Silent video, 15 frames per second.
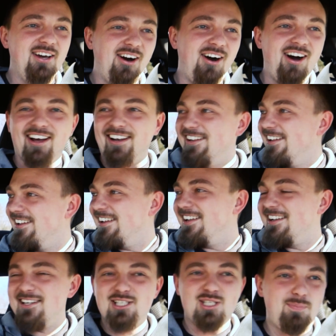God.
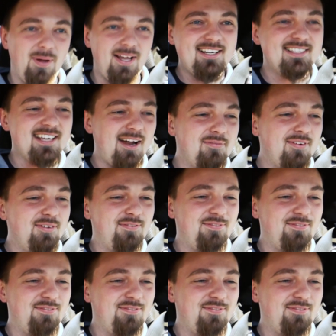Spins every